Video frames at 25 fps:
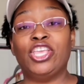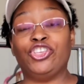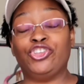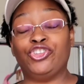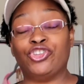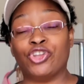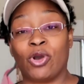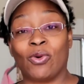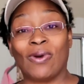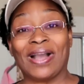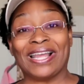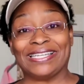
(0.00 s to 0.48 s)

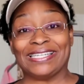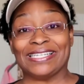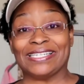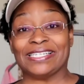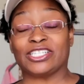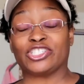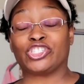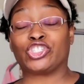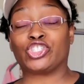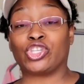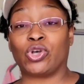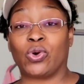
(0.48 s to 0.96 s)
you know, I
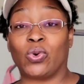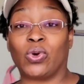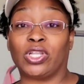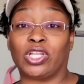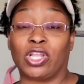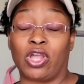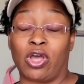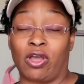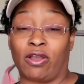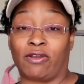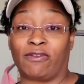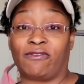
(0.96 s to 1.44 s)
did a sew
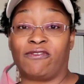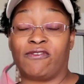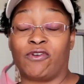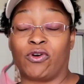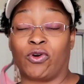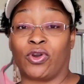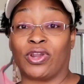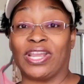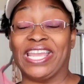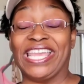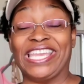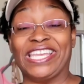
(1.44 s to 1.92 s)
along
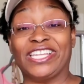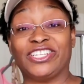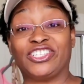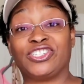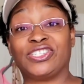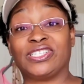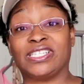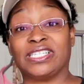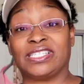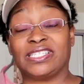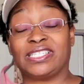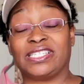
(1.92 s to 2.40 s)
for
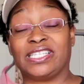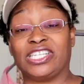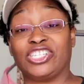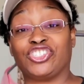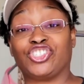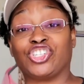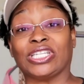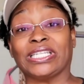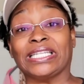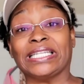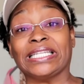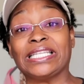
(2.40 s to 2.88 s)
Itch to
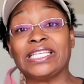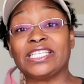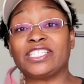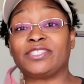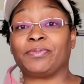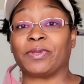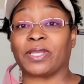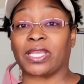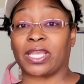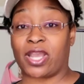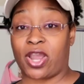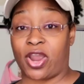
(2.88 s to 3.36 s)
Stitch
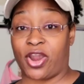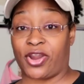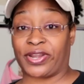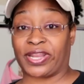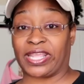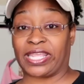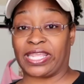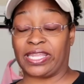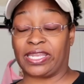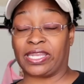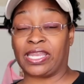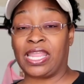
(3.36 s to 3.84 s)
Lisbon
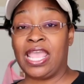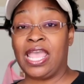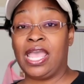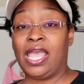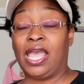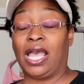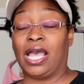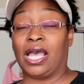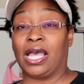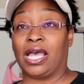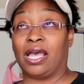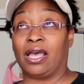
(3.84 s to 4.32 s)
cardigan.
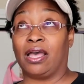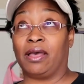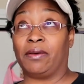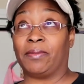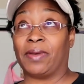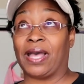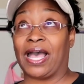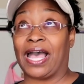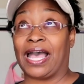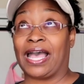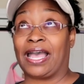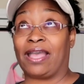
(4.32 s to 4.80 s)

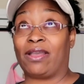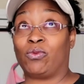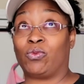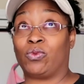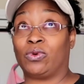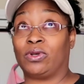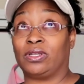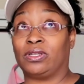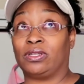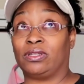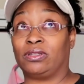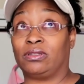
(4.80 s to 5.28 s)
I
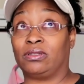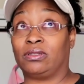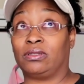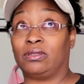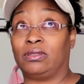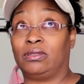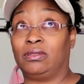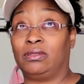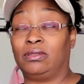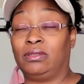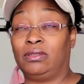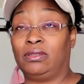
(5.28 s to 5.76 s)

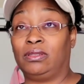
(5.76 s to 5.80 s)
will,